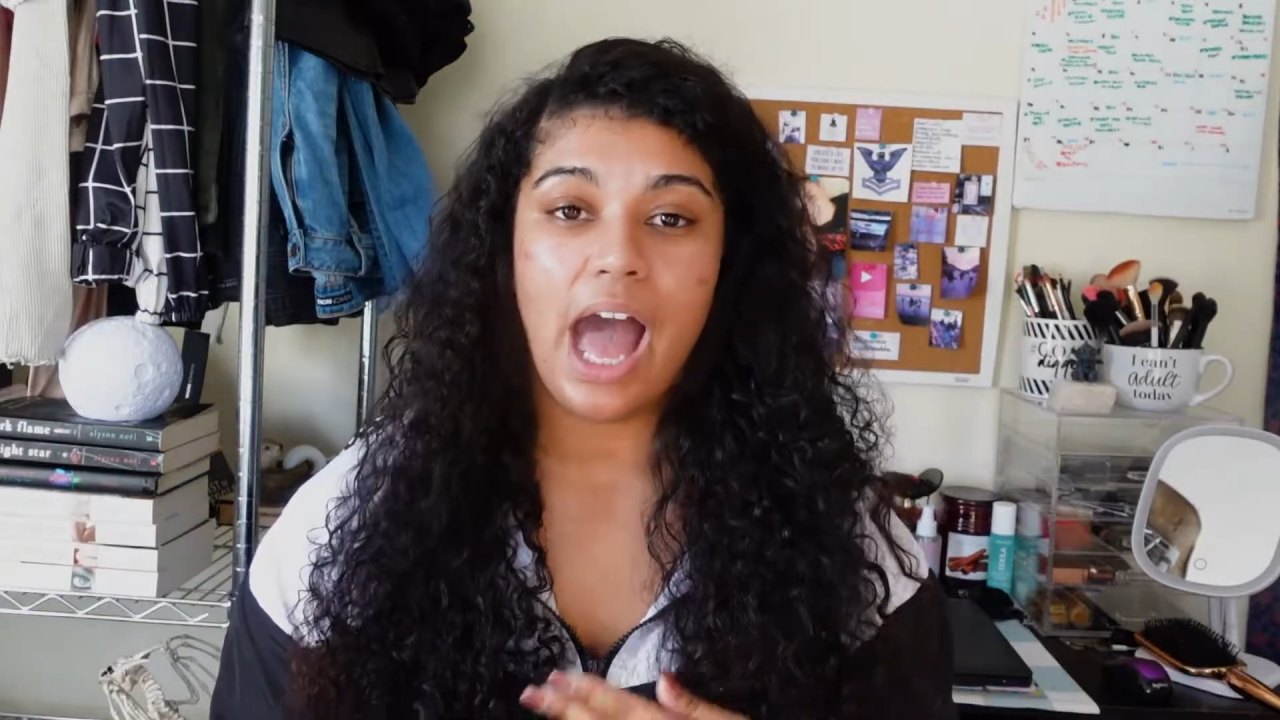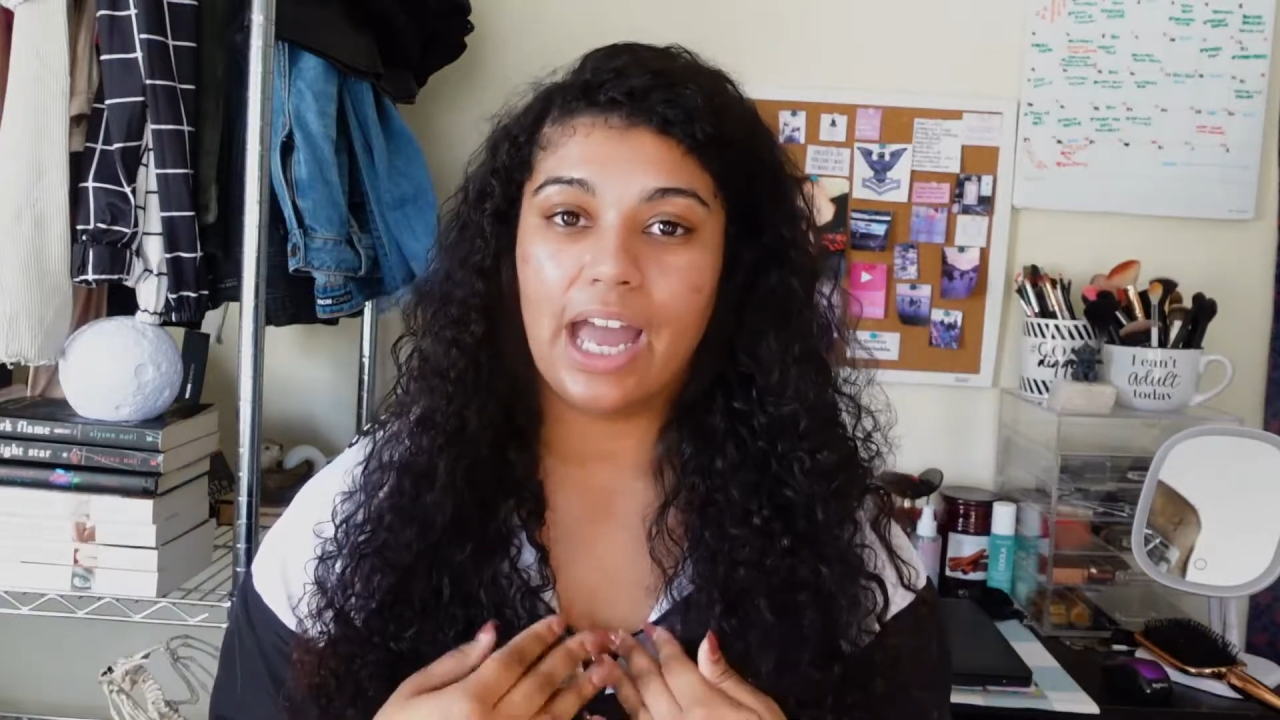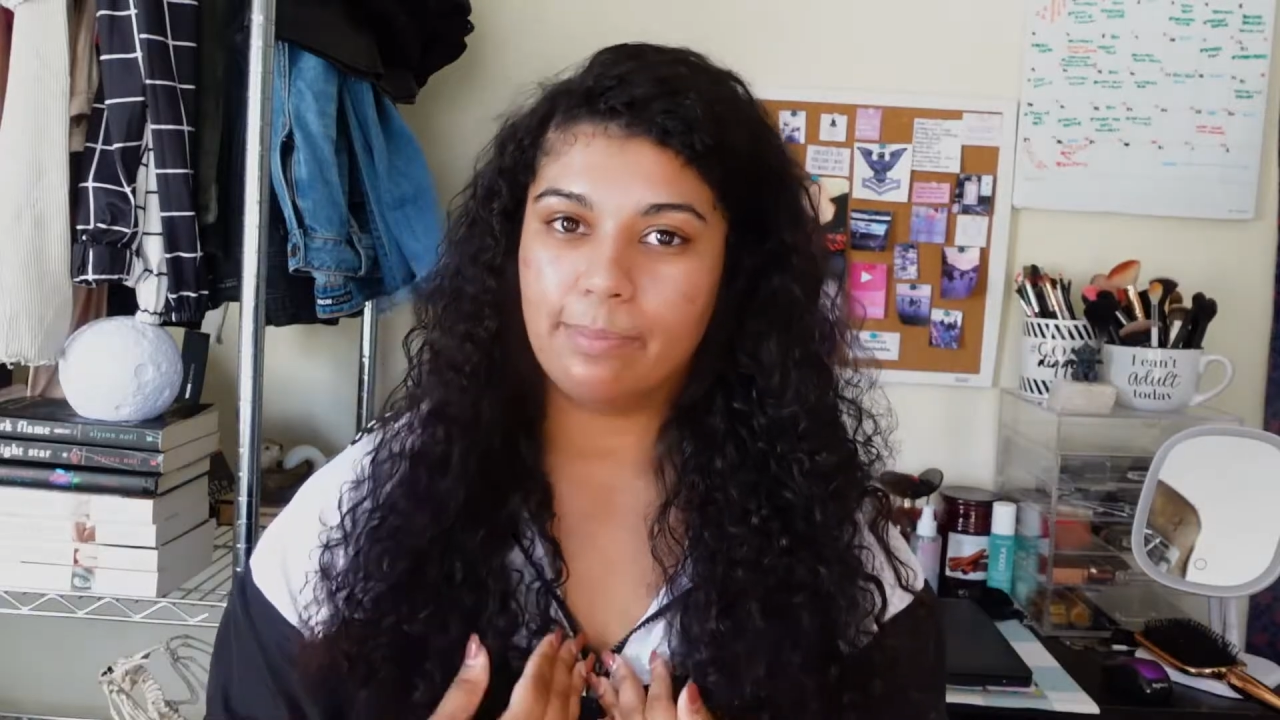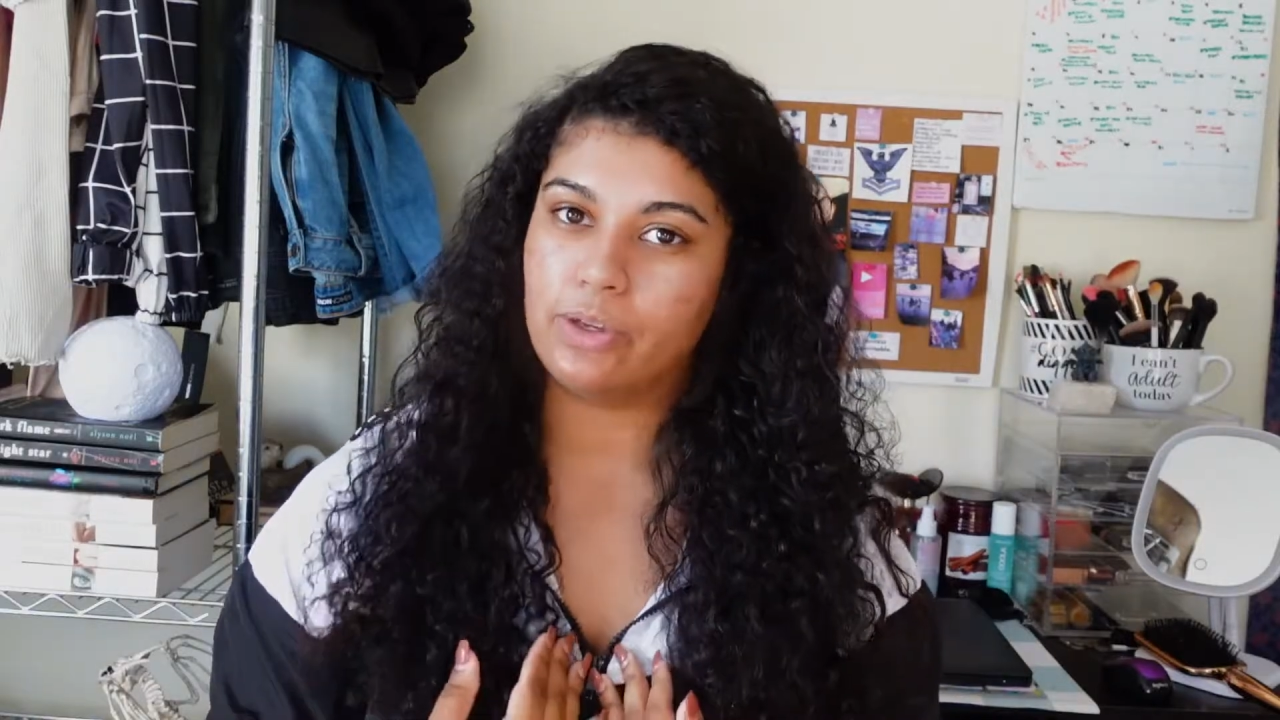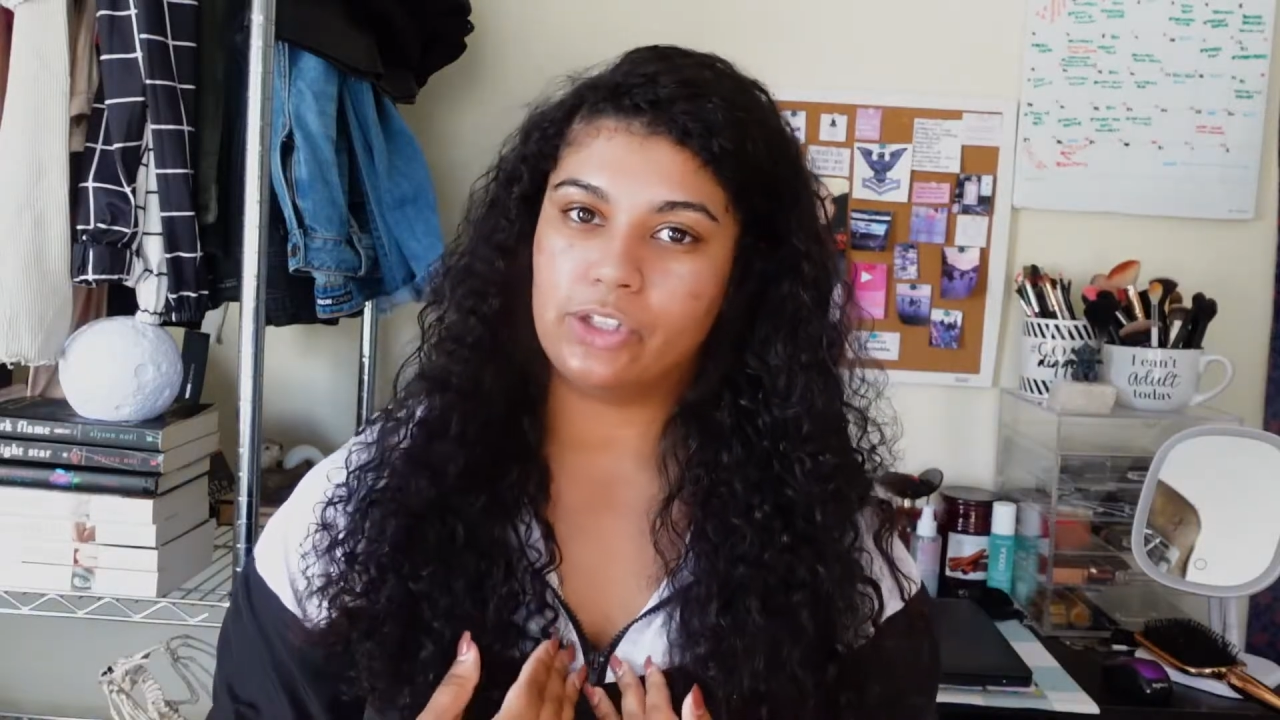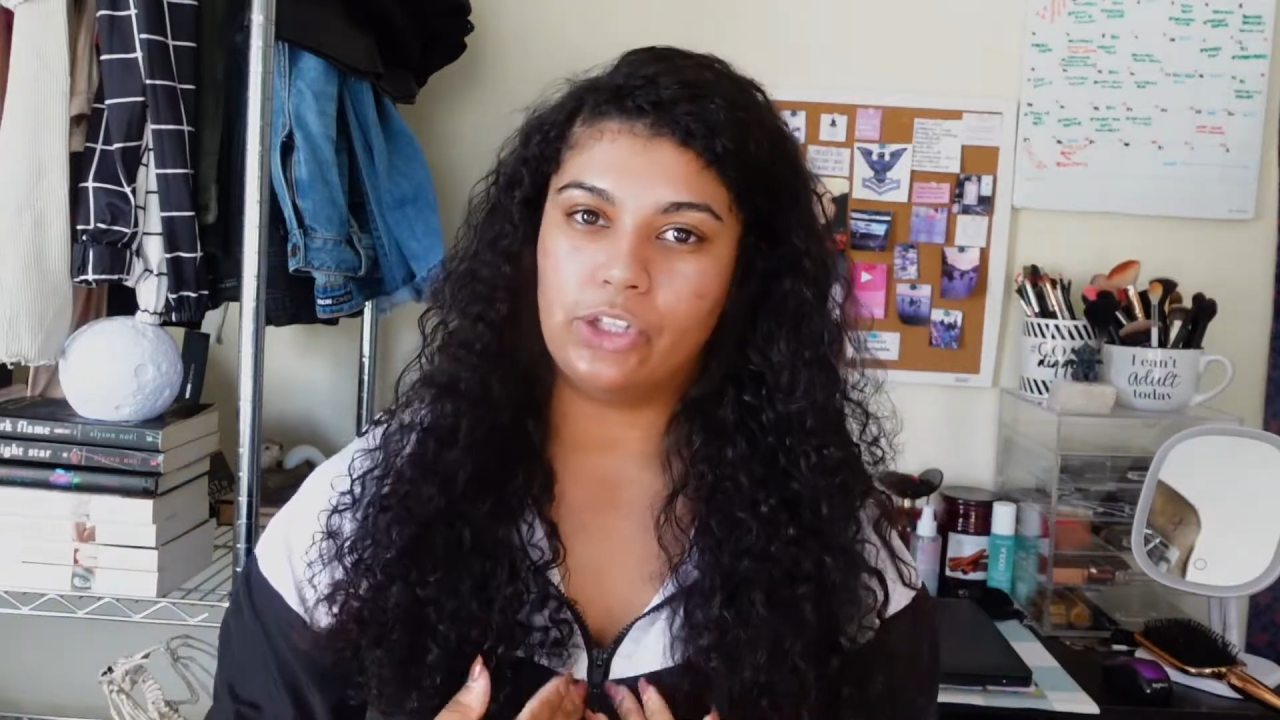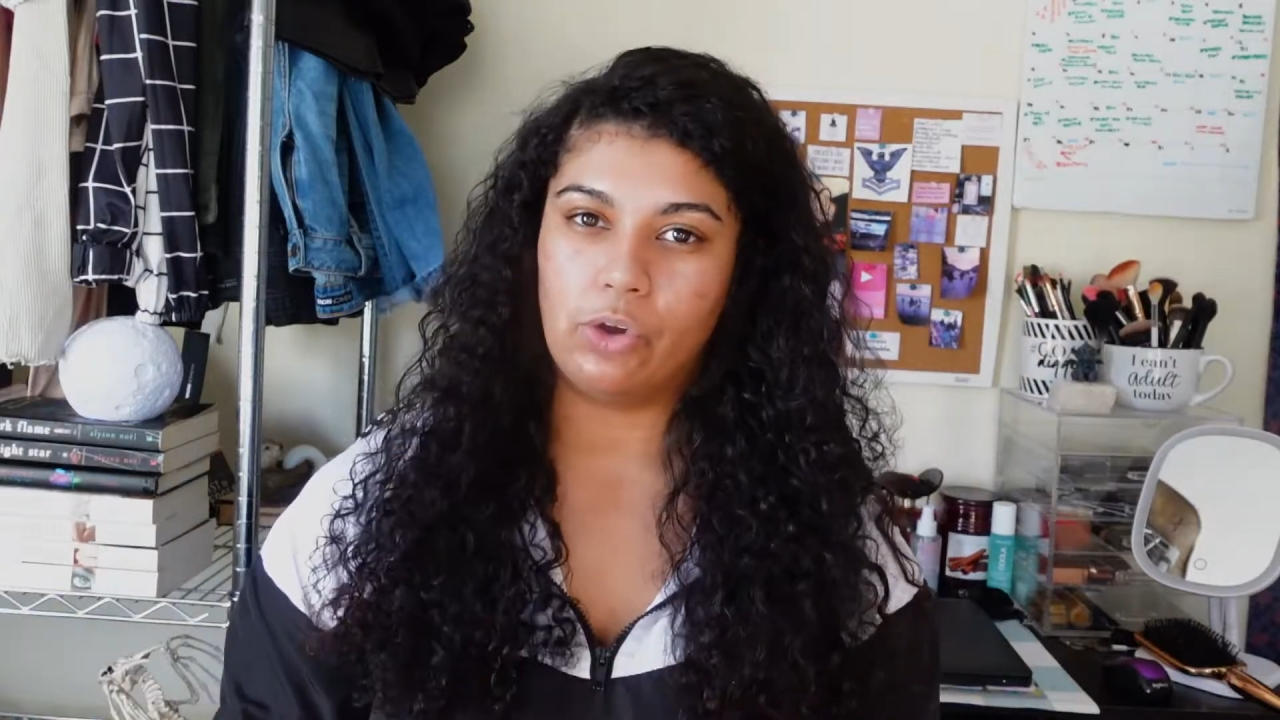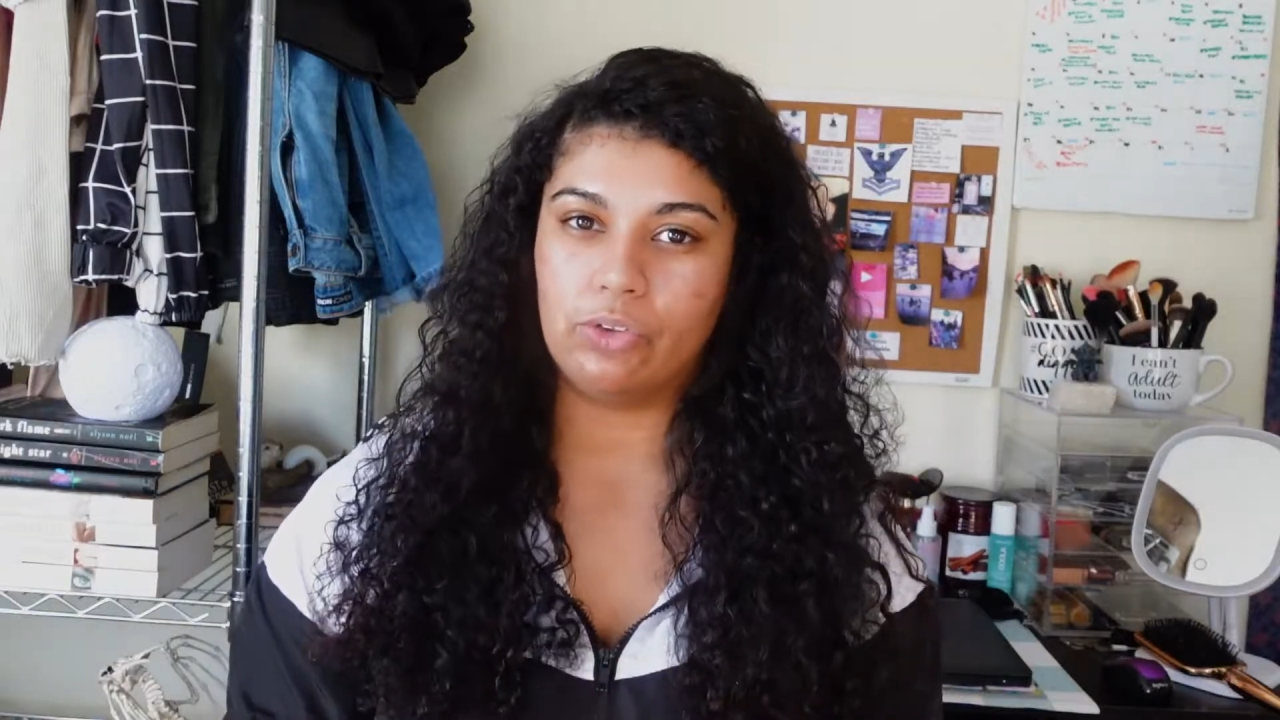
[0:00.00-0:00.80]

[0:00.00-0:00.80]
I personally don't